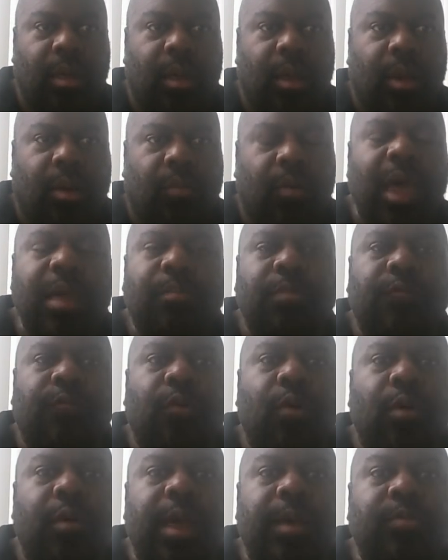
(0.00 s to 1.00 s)
right
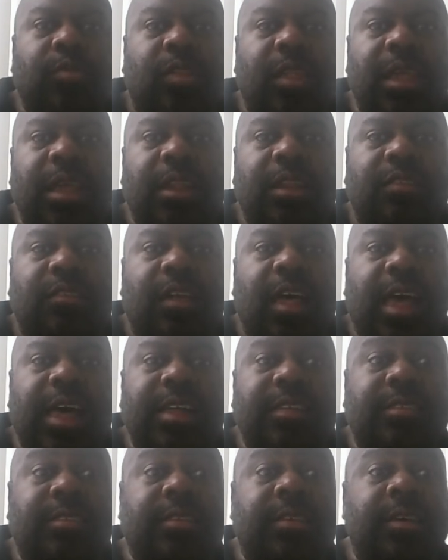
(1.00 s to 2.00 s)
before Epstein
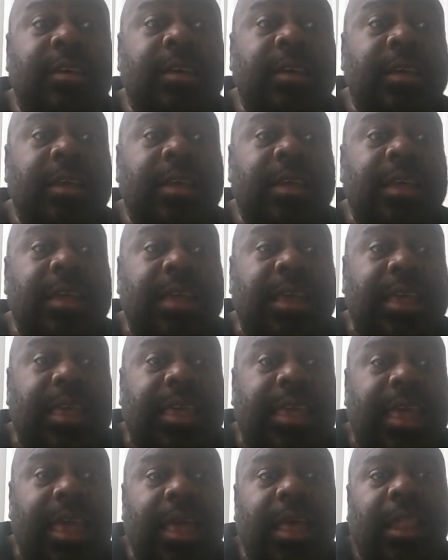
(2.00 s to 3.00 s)
decides to
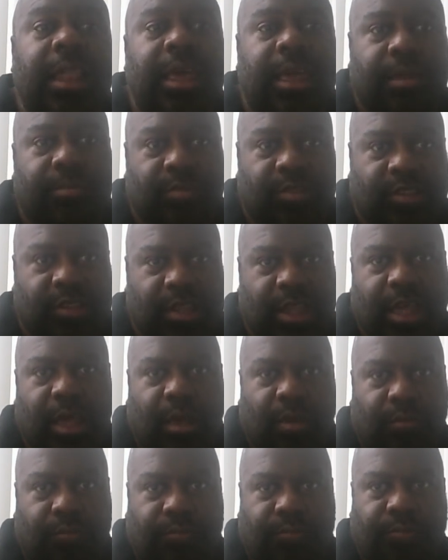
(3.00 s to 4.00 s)
kill
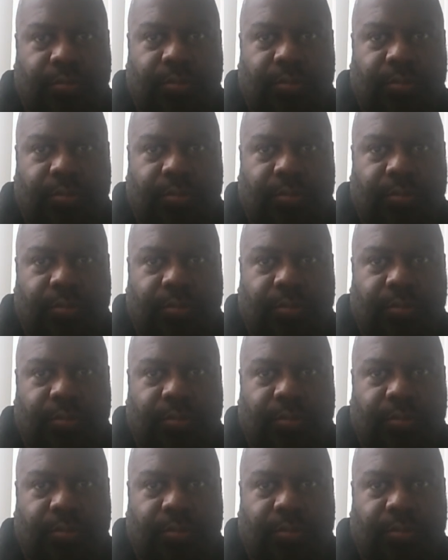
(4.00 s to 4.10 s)
himself?